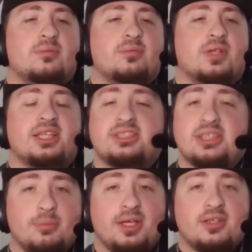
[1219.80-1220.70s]
It's
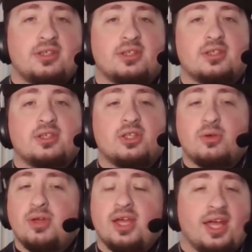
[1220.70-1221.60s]
Commander. You
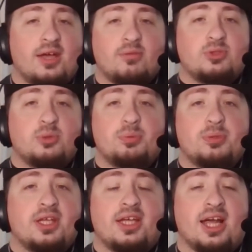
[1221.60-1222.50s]
can't have
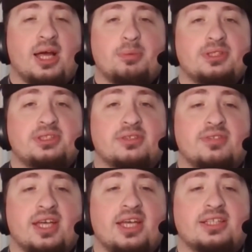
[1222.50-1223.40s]
duplicate copies of
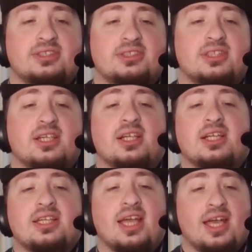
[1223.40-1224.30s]
gates.
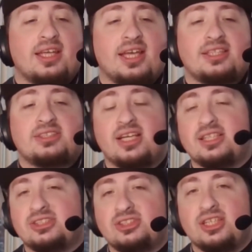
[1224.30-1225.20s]
Yeah, gates kind of
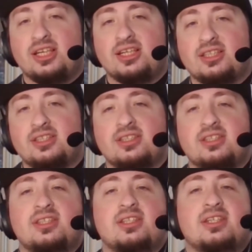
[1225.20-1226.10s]
suck.
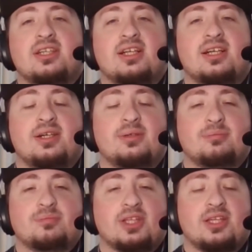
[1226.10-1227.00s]

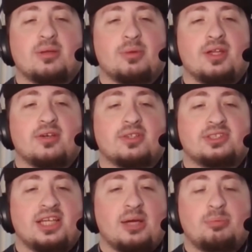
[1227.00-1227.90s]
In Commander, they're
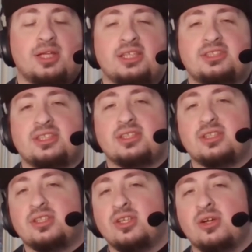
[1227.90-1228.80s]
tap lands that
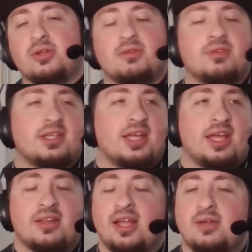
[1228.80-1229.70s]
you don't even gain
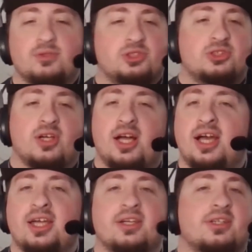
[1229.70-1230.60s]
life or
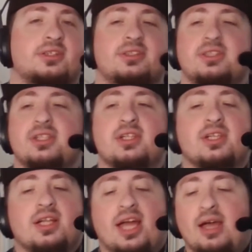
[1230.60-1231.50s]
scry or
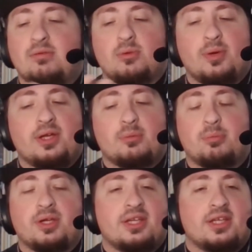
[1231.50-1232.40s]
have a way to
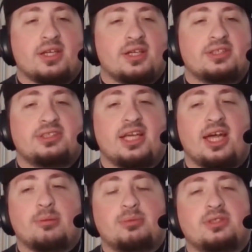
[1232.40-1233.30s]
bring it in
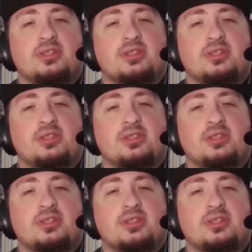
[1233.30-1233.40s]
untapped.